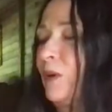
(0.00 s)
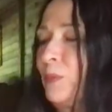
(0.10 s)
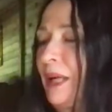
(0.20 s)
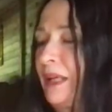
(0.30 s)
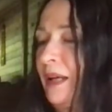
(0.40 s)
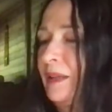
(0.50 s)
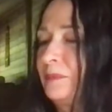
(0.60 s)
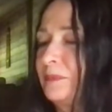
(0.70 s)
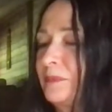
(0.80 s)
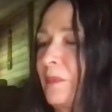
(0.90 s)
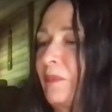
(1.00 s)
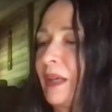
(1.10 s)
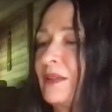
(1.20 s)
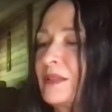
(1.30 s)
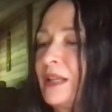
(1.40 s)
my God,
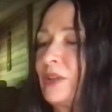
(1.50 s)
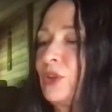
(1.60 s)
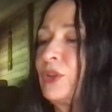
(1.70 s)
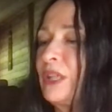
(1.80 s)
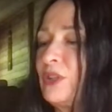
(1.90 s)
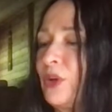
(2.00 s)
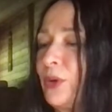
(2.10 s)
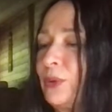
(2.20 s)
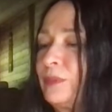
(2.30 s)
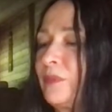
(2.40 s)
it's like cookie dough.